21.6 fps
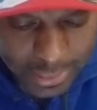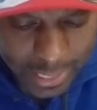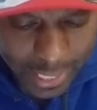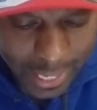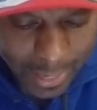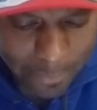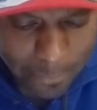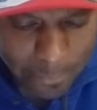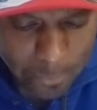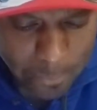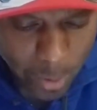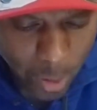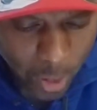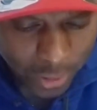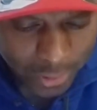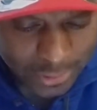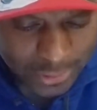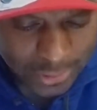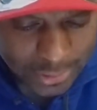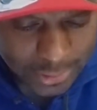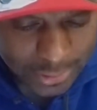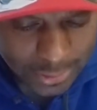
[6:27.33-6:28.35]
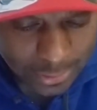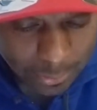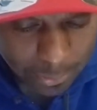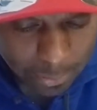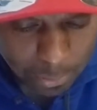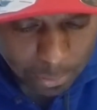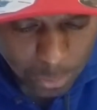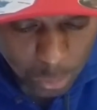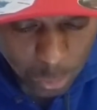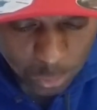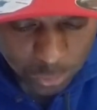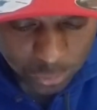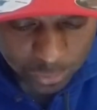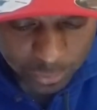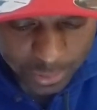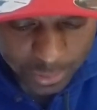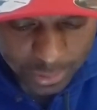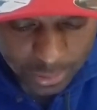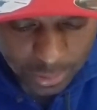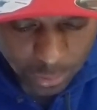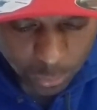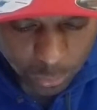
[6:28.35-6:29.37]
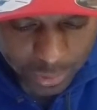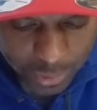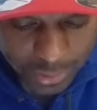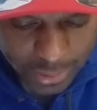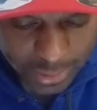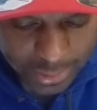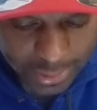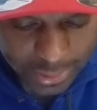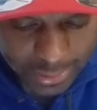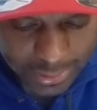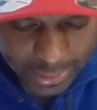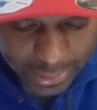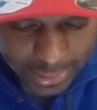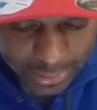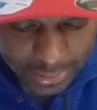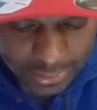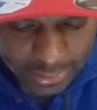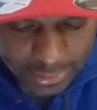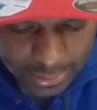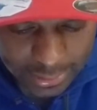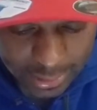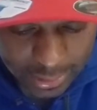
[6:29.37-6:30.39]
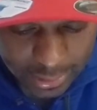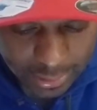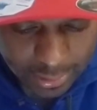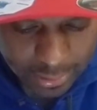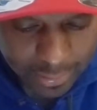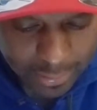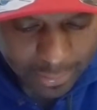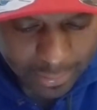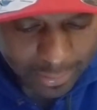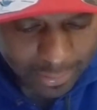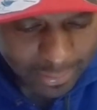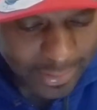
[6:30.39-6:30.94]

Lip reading: a Marxist movement within the DNC